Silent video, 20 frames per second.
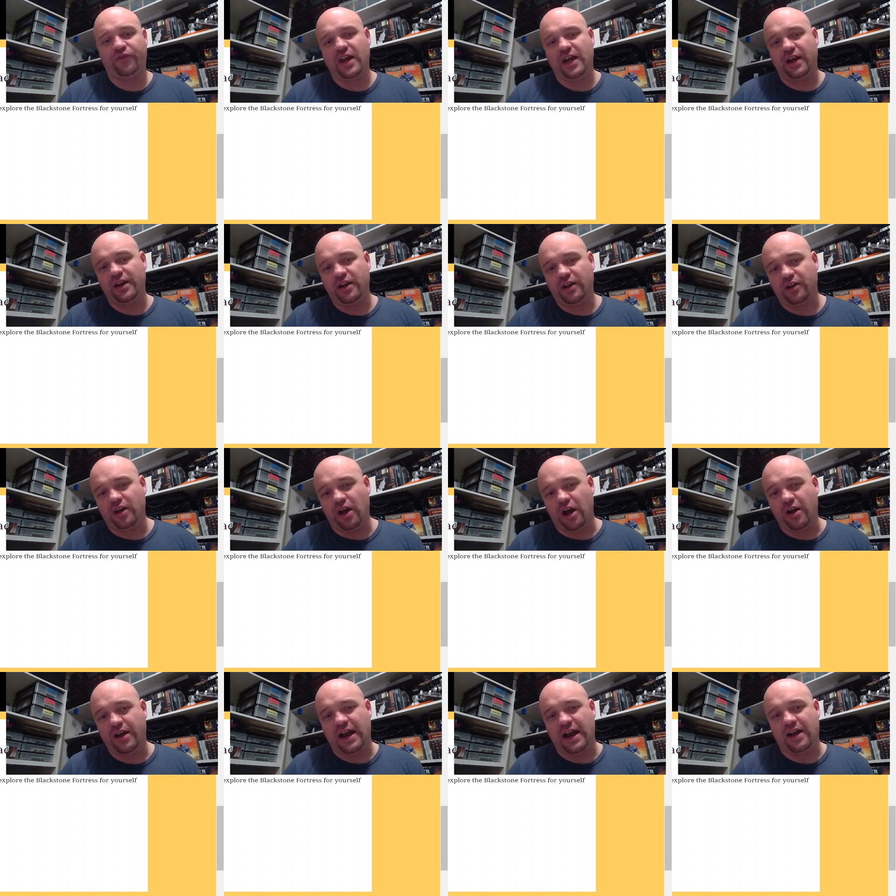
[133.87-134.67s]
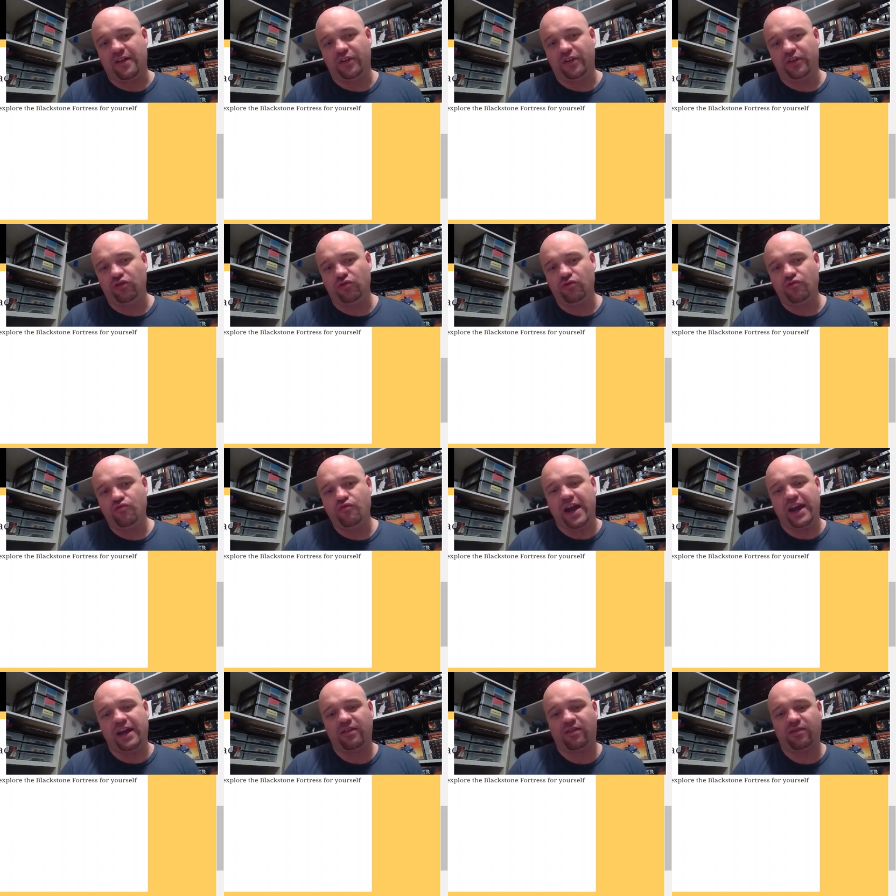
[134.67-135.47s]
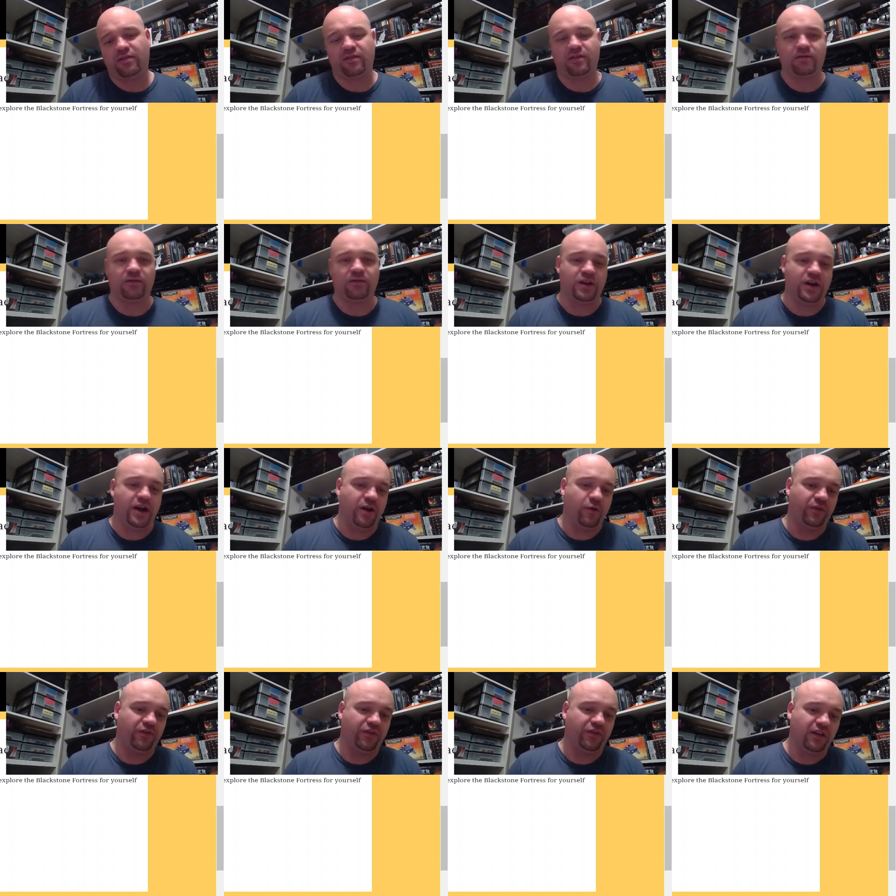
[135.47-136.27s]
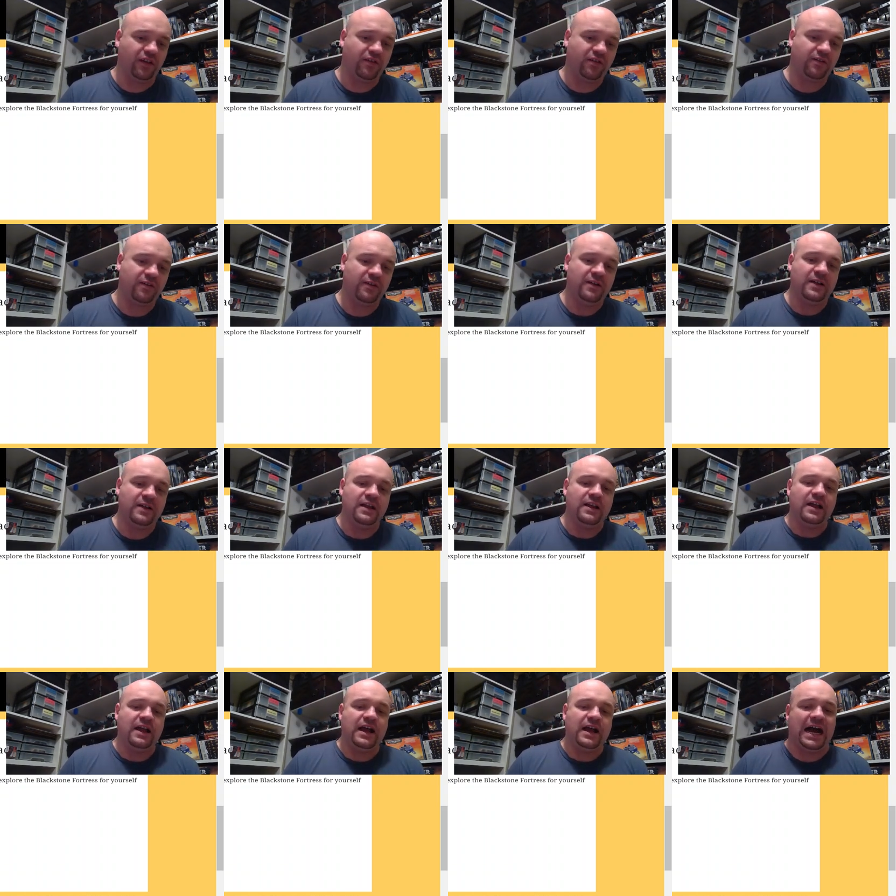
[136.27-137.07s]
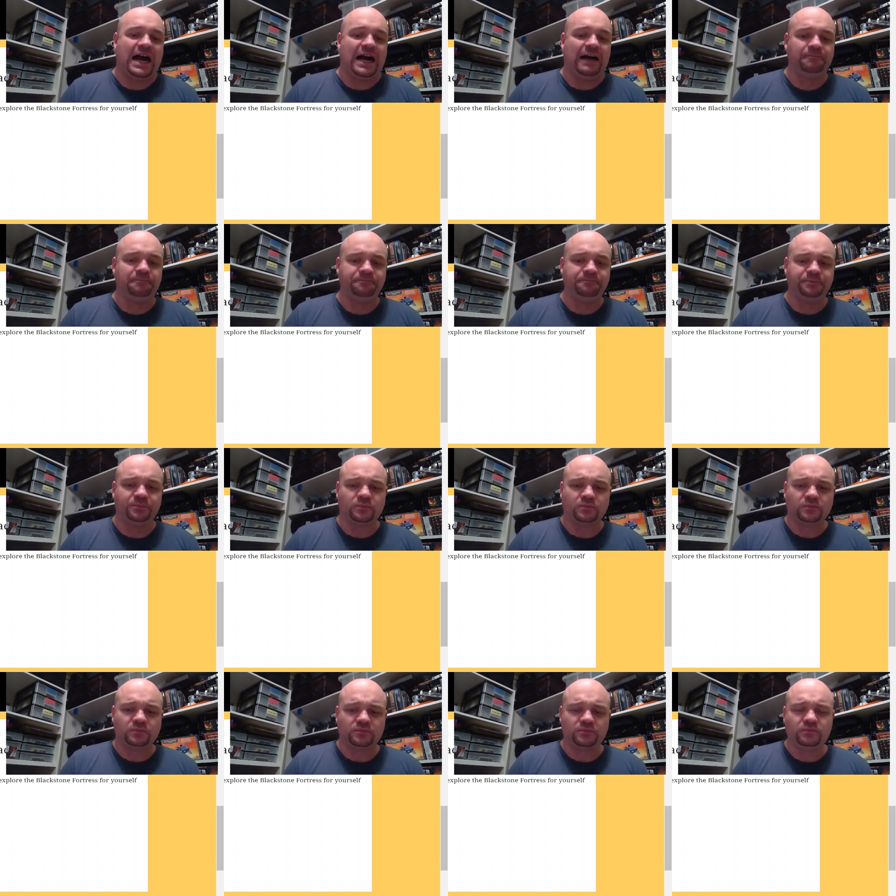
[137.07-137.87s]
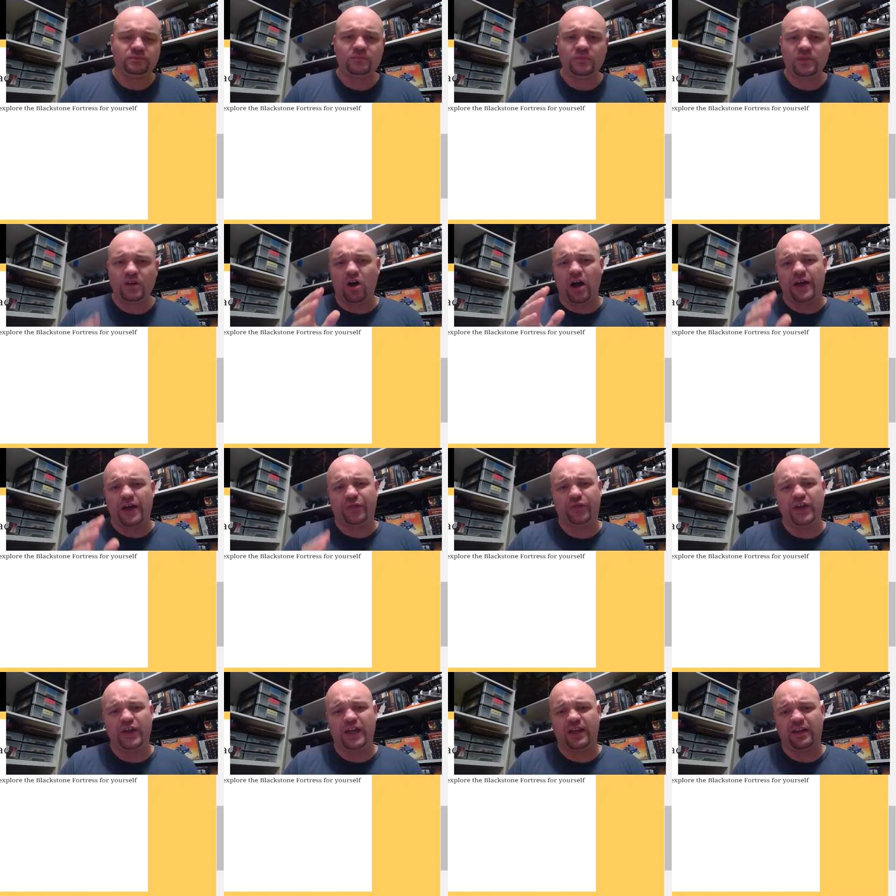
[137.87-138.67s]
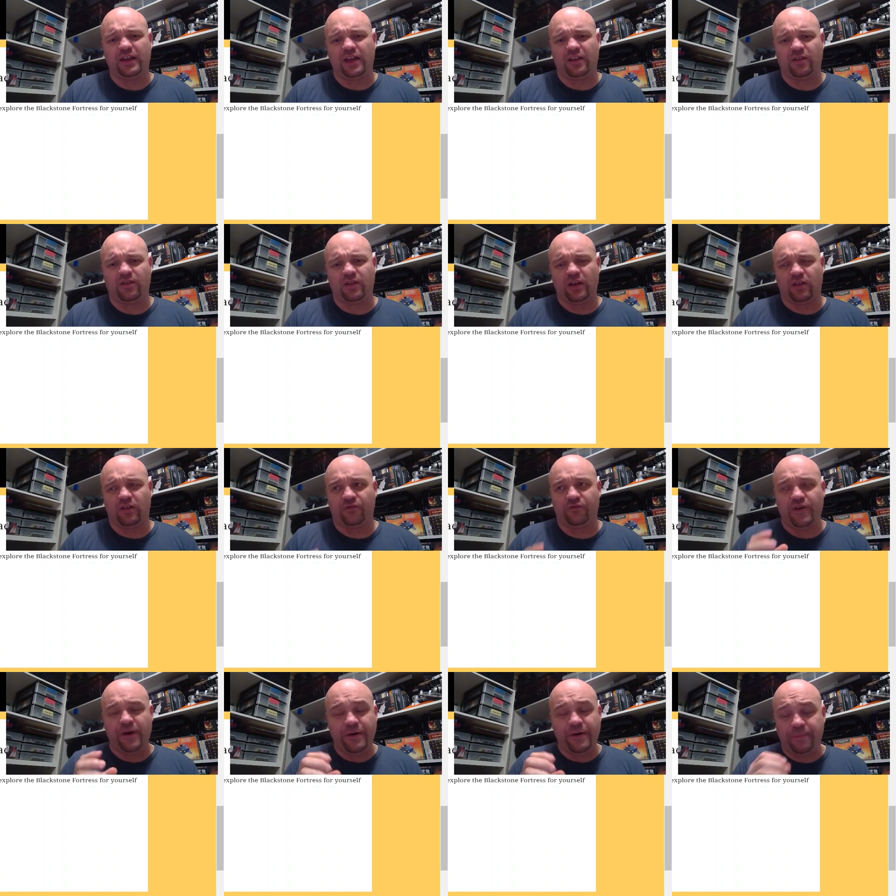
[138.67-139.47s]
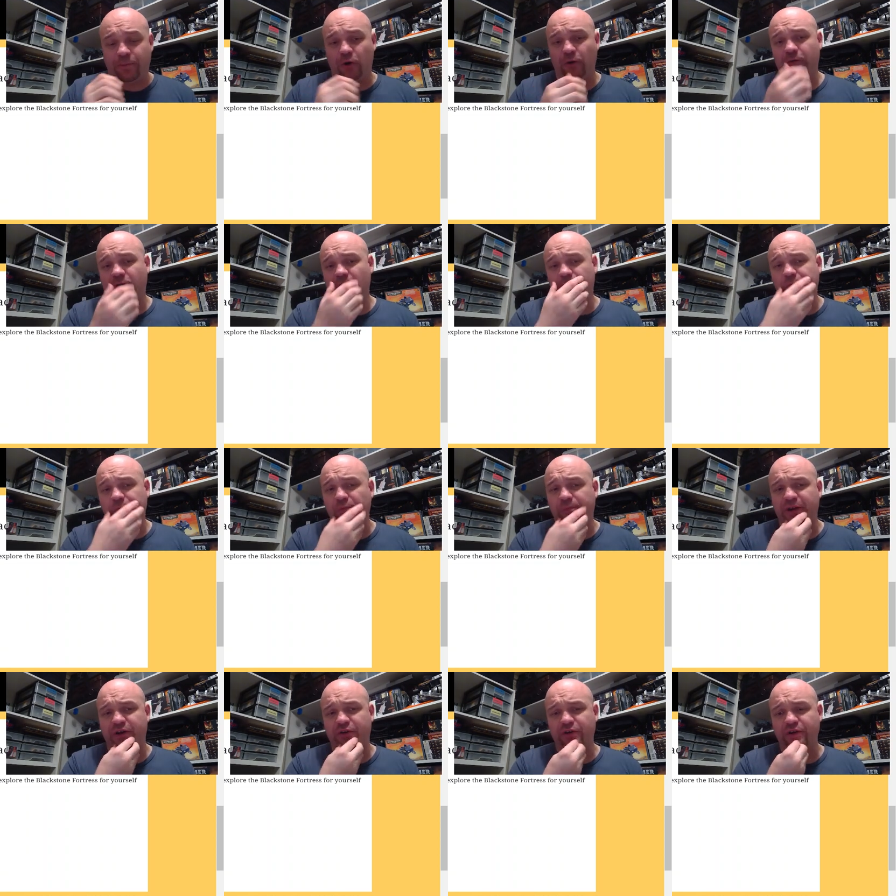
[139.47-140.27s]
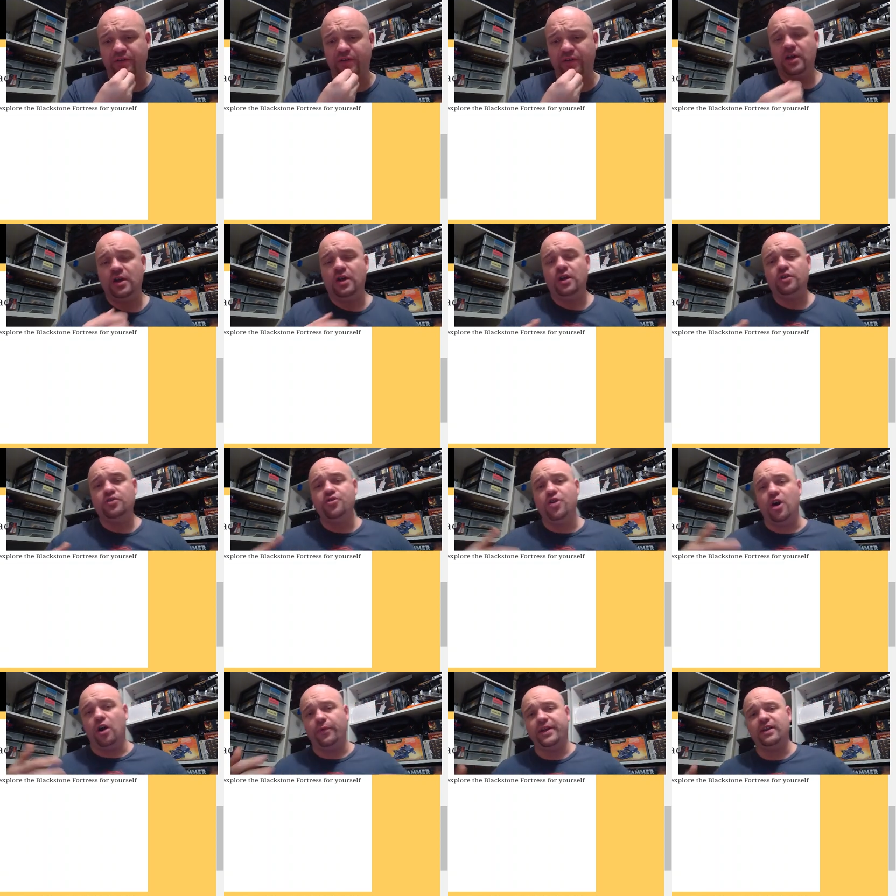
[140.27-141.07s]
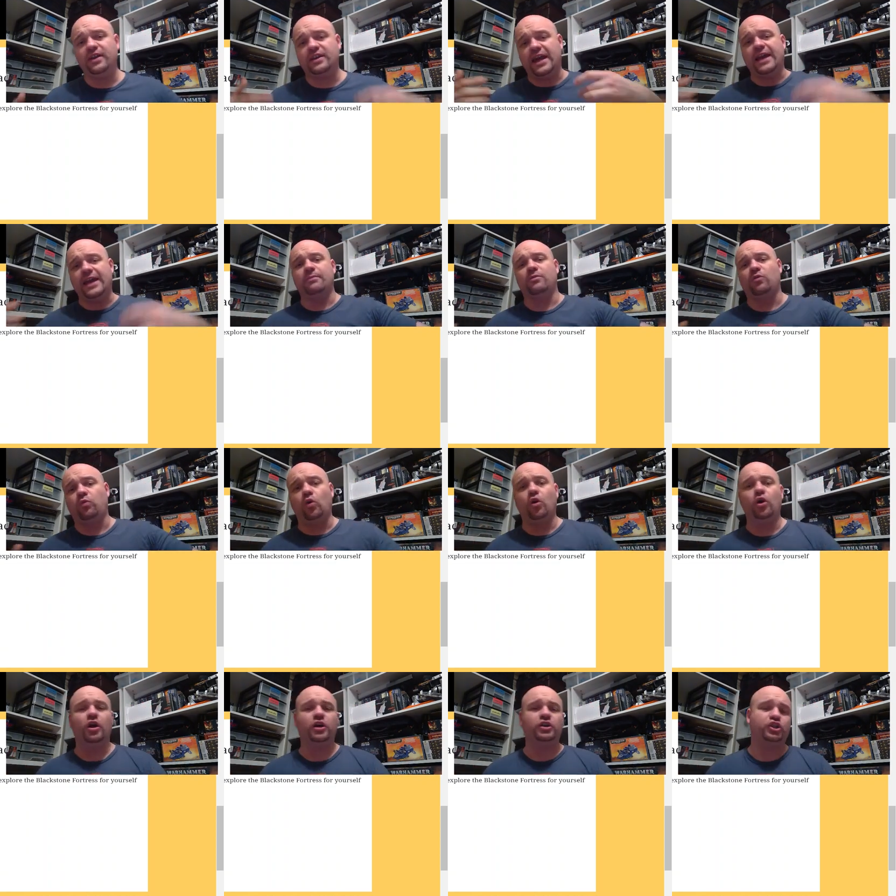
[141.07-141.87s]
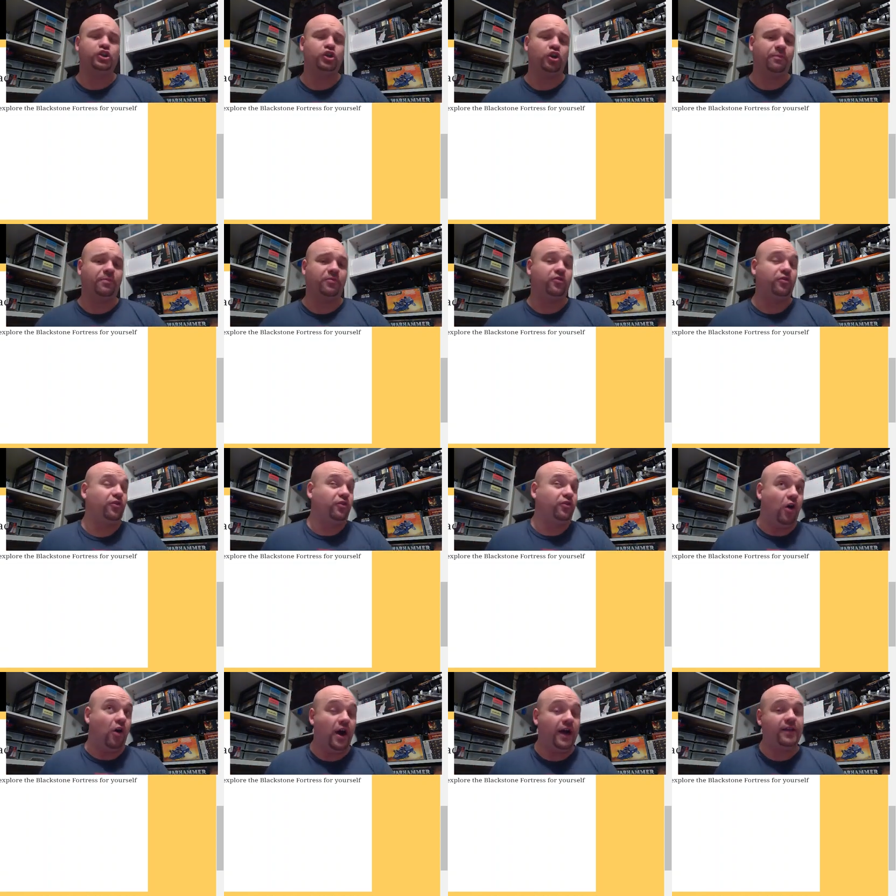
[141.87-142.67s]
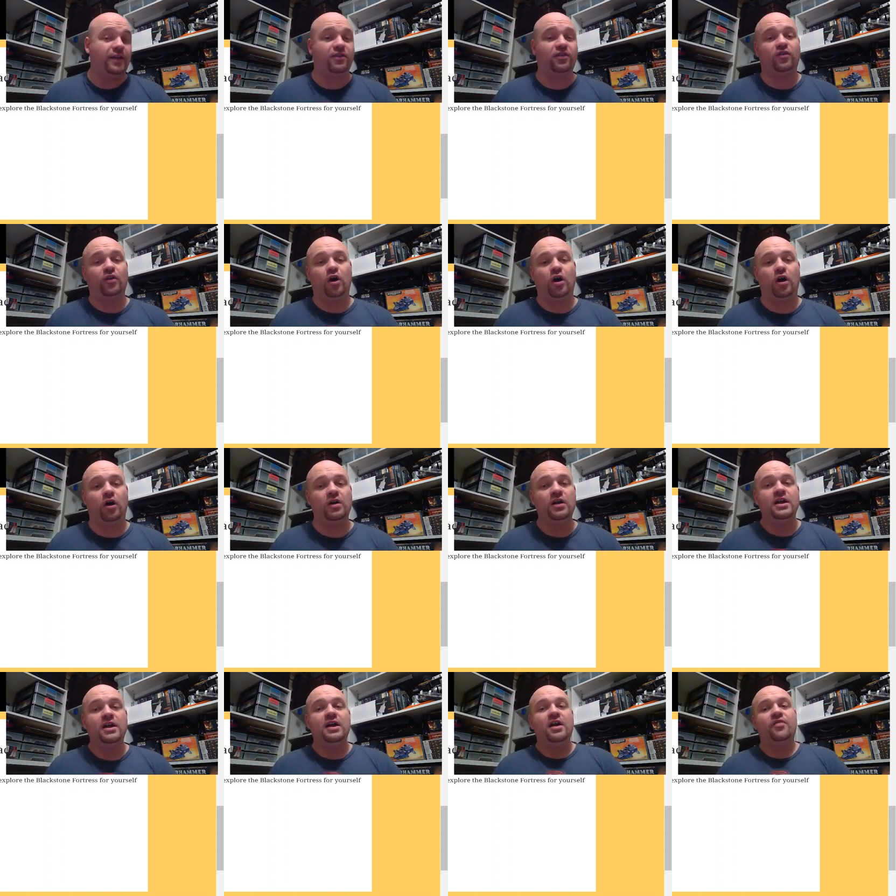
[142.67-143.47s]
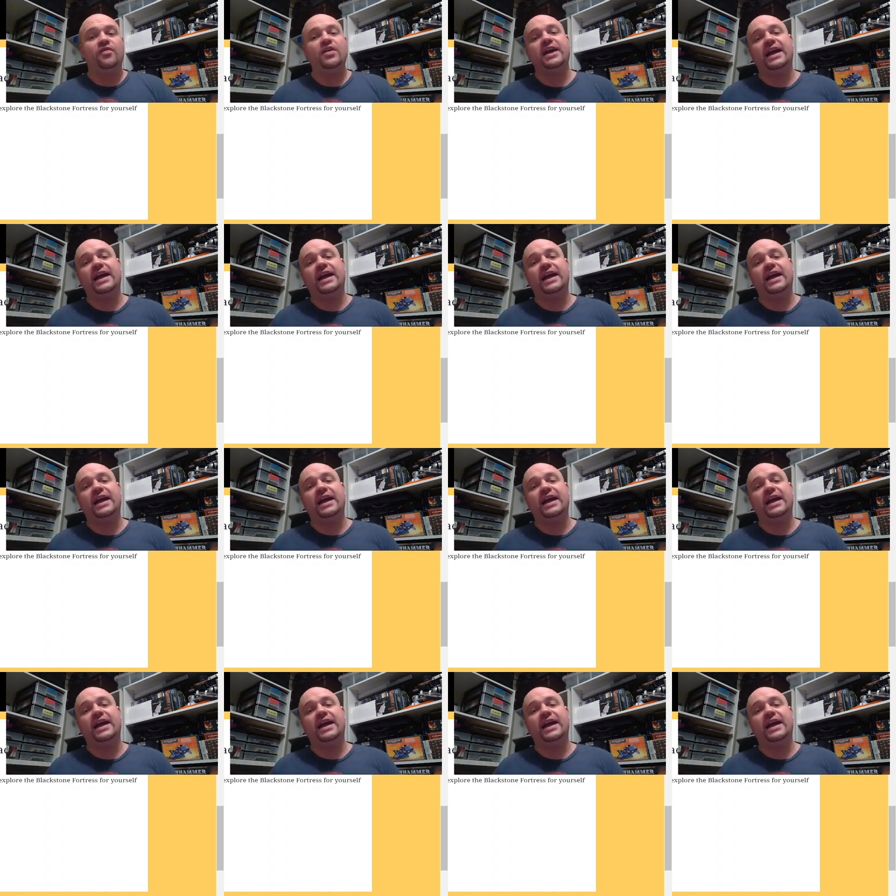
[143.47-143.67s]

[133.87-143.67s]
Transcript: they're going to go down the new race, you know, with this, I think it's very possible because knowing Games Workshop's design style, they